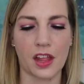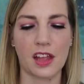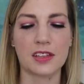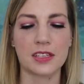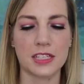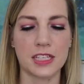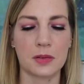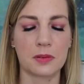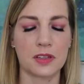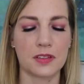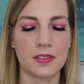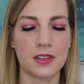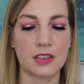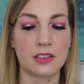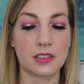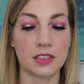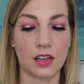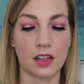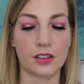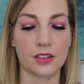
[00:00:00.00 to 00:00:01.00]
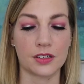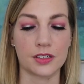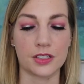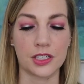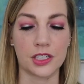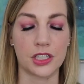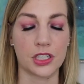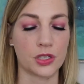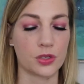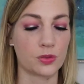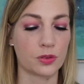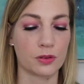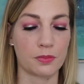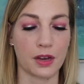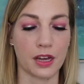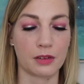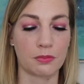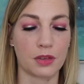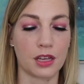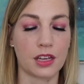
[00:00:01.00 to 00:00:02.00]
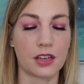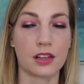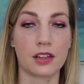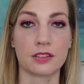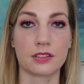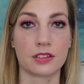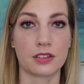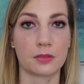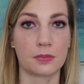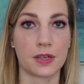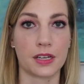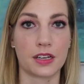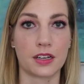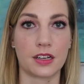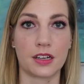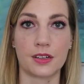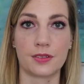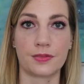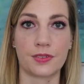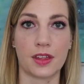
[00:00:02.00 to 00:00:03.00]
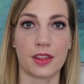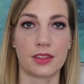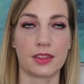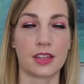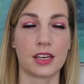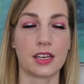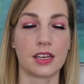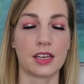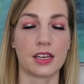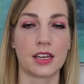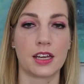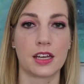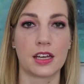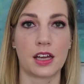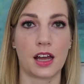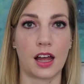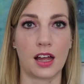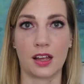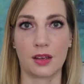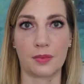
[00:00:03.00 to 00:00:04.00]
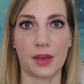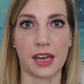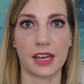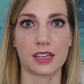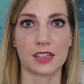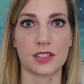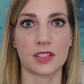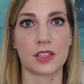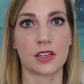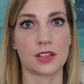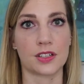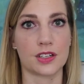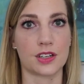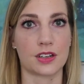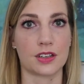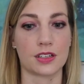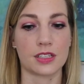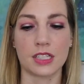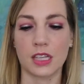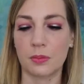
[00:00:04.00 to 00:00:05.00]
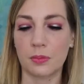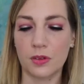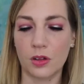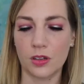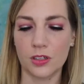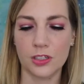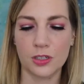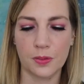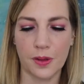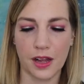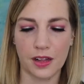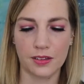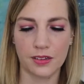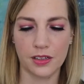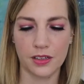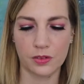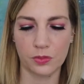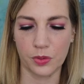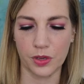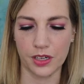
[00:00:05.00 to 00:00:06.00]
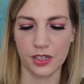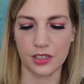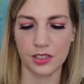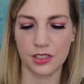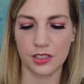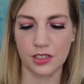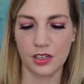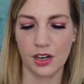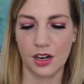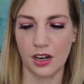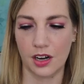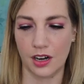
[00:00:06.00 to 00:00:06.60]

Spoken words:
some of these colors do remind me a little bit of the Anastasia Subculture palette, which,